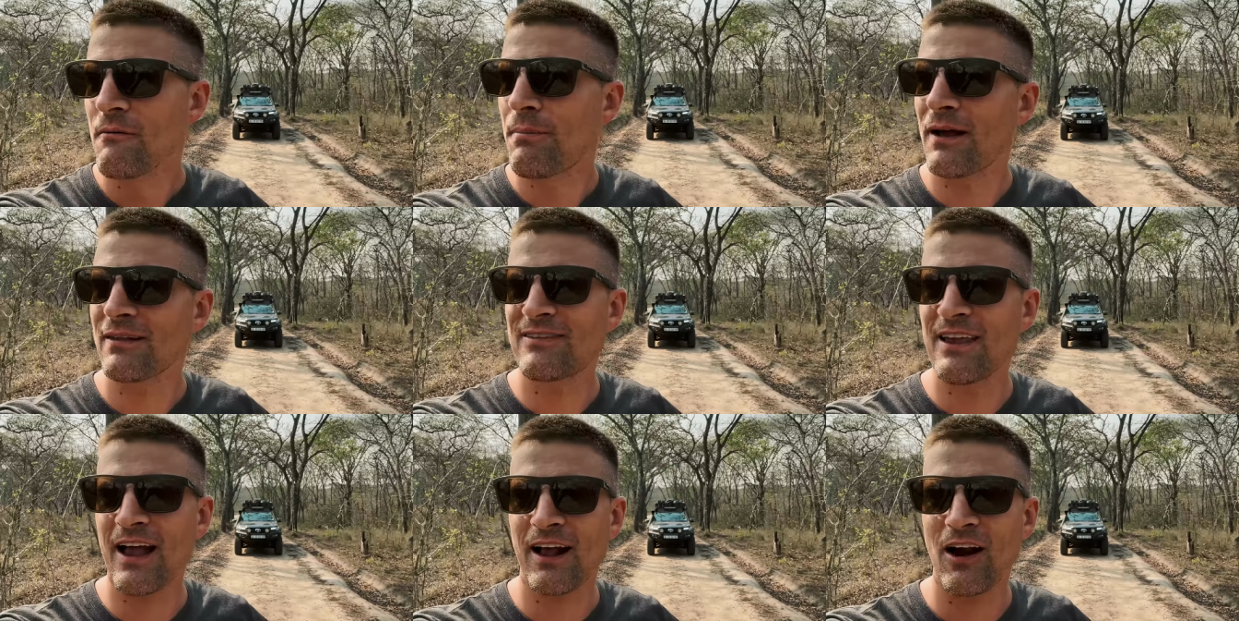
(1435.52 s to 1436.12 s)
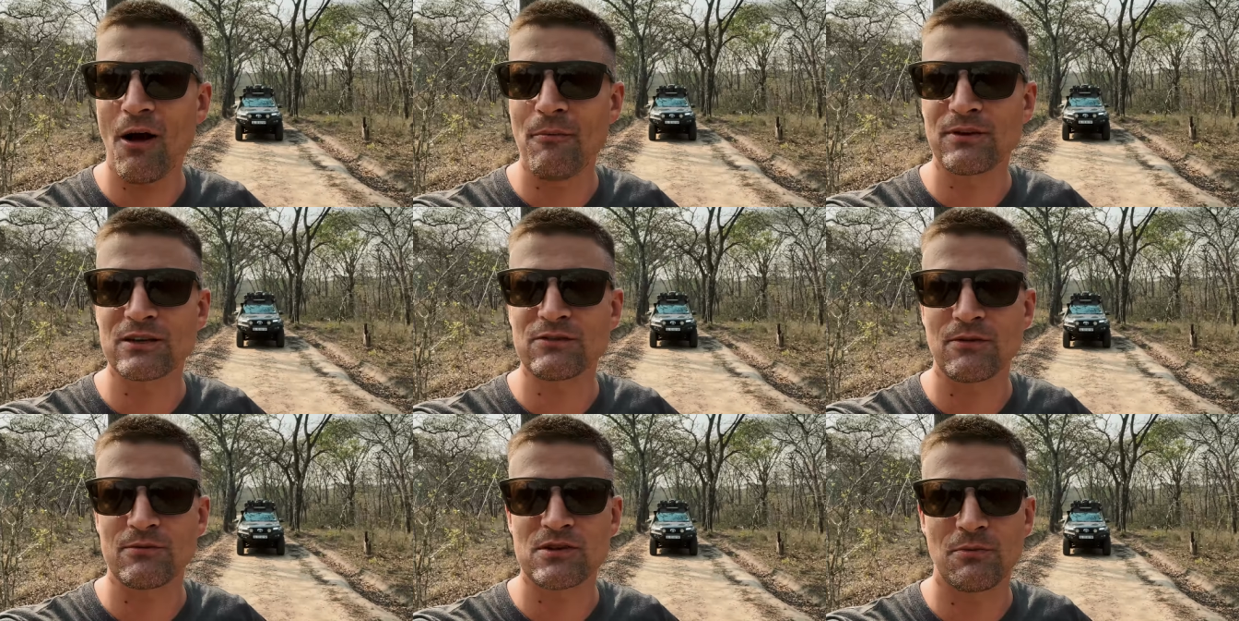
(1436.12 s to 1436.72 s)
About 10 kilometers
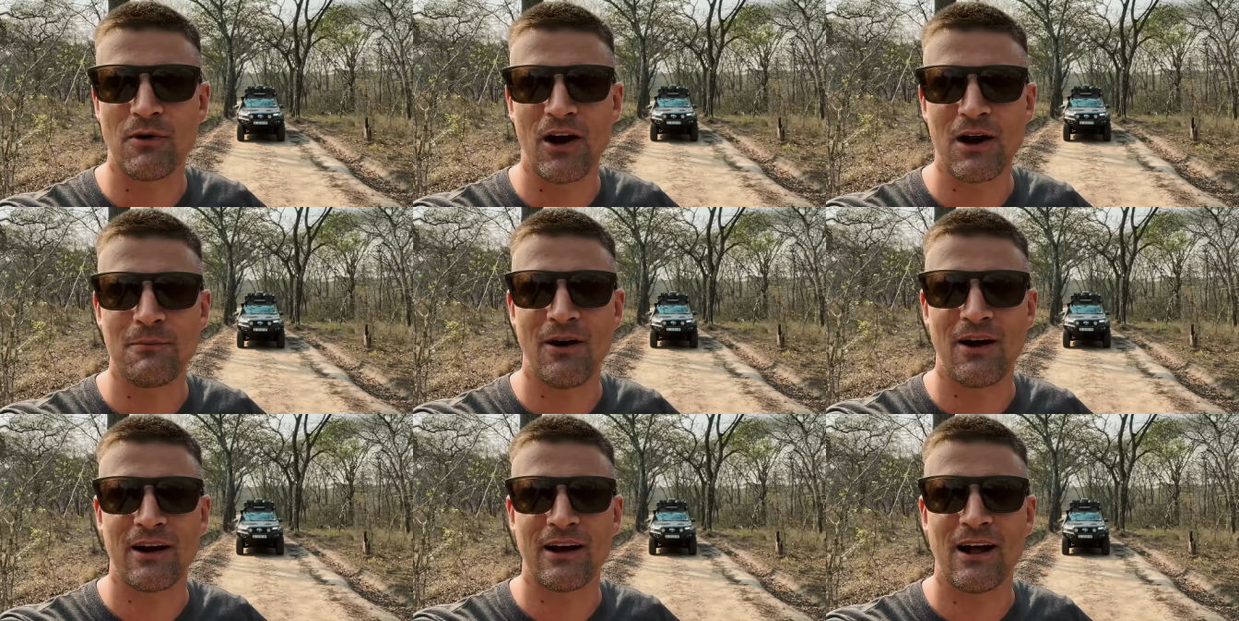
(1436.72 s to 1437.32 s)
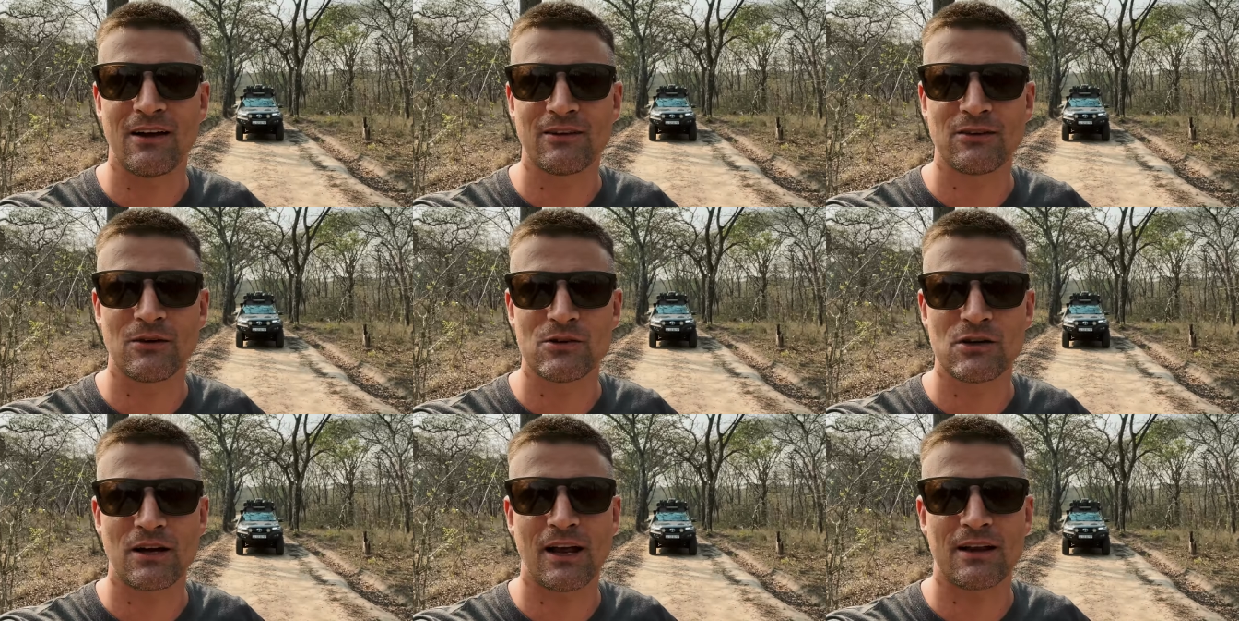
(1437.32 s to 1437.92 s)
from Chimanimani now, so we
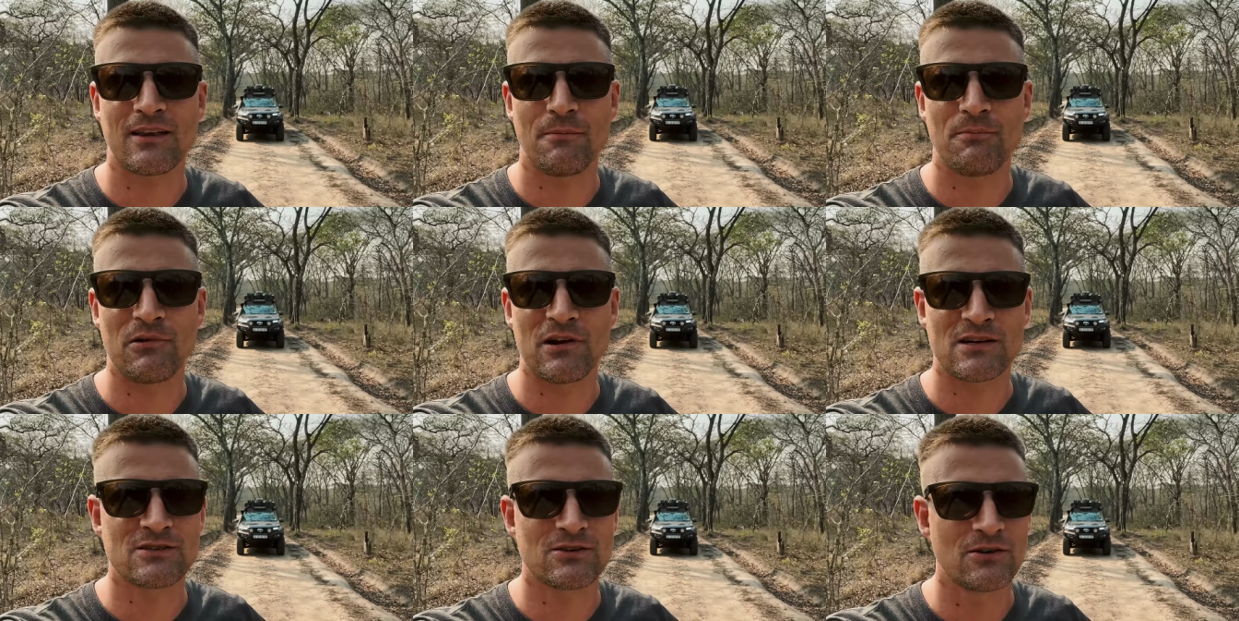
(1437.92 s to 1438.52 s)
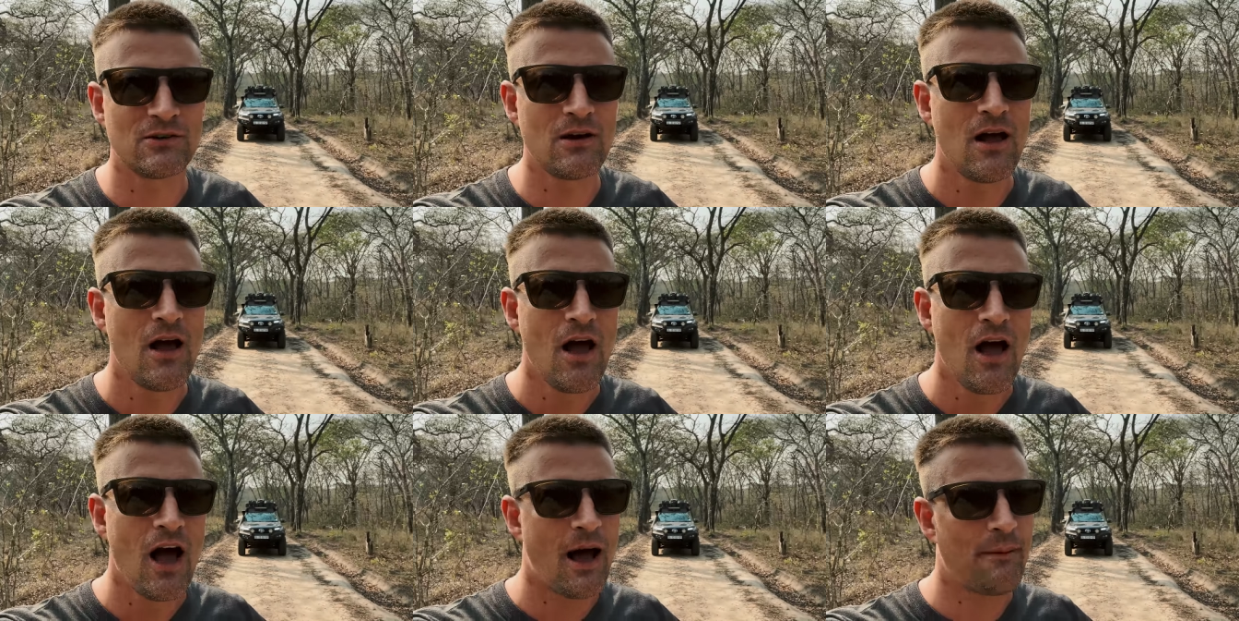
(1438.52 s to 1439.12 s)
should get there pretty soon.
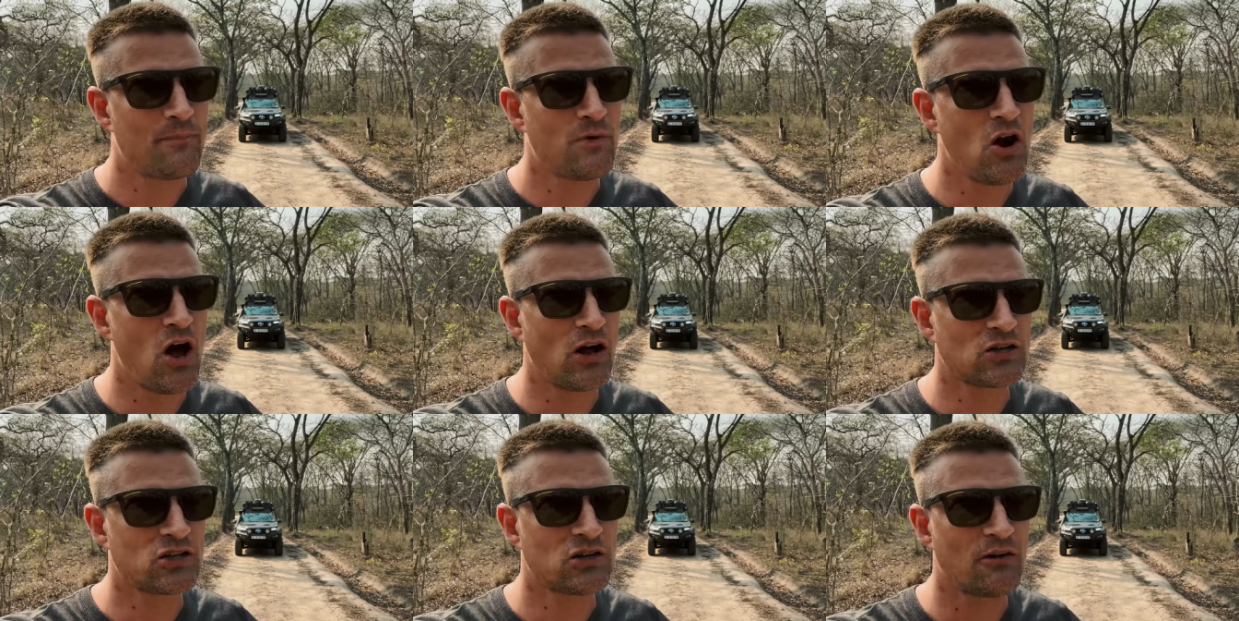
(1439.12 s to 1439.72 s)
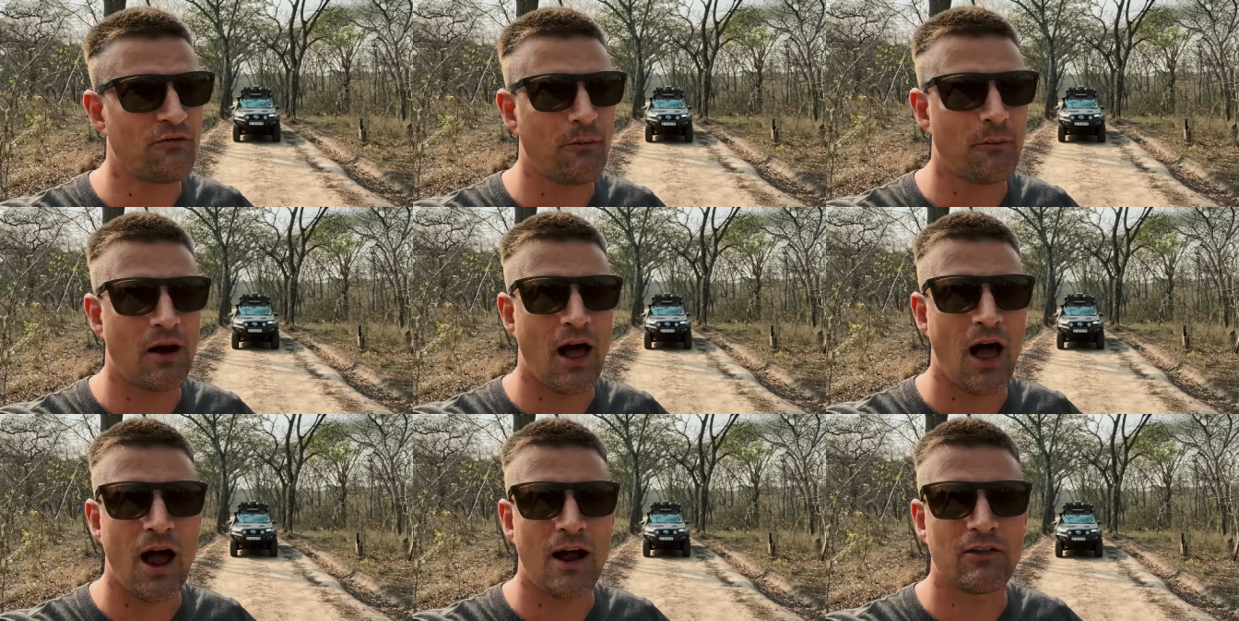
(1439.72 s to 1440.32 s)
I'm not sure if I'm gonna
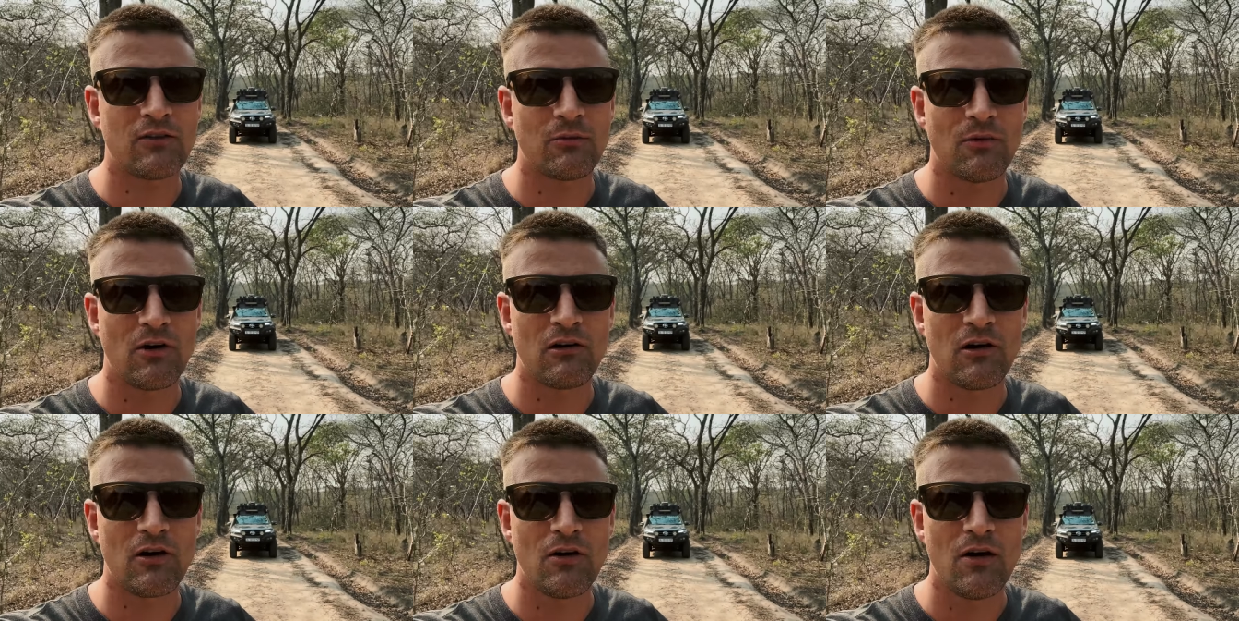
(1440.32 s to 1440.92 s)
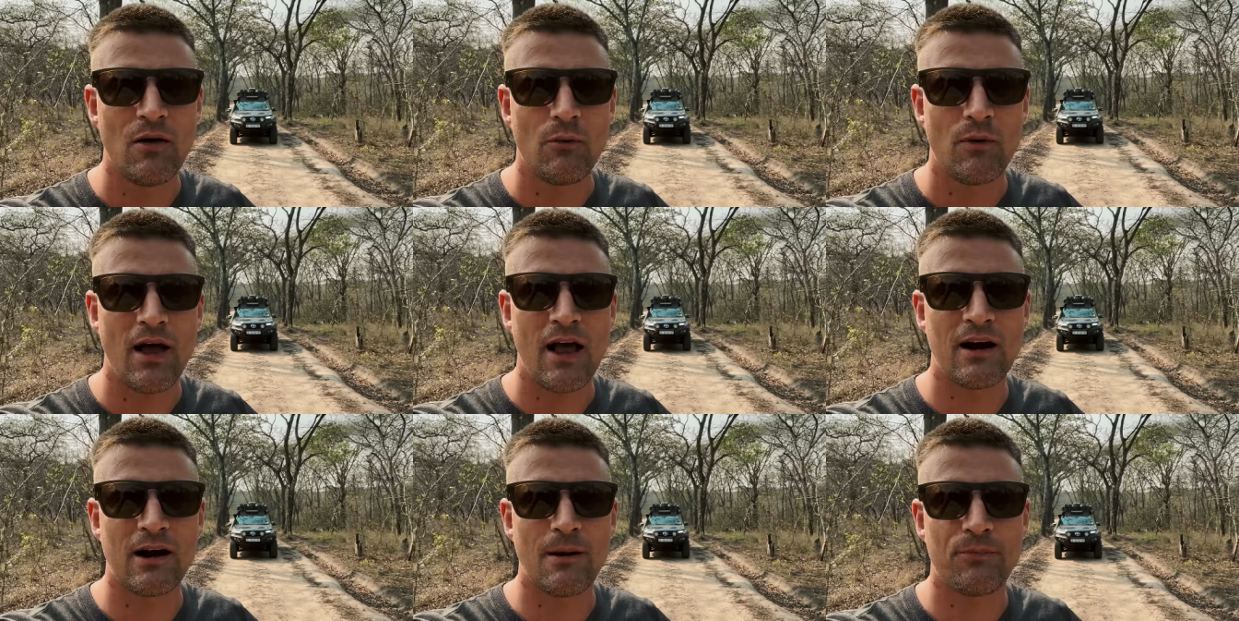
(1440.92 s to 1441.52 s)
hike tomorrow
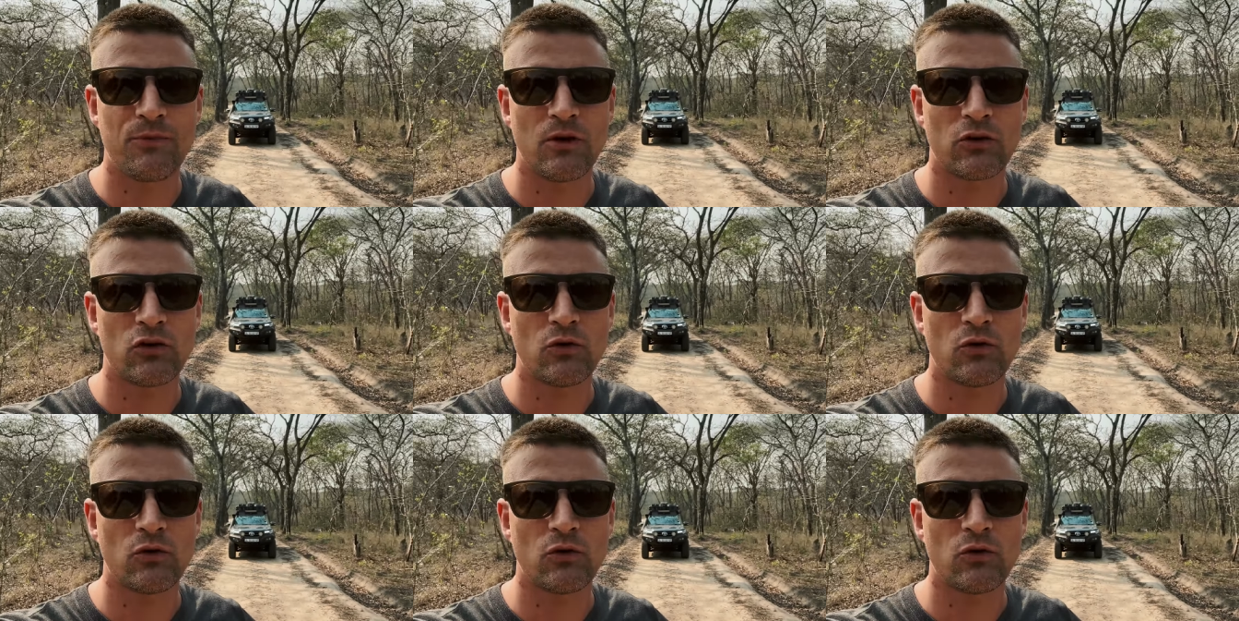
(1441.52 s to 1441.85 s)
ended up doing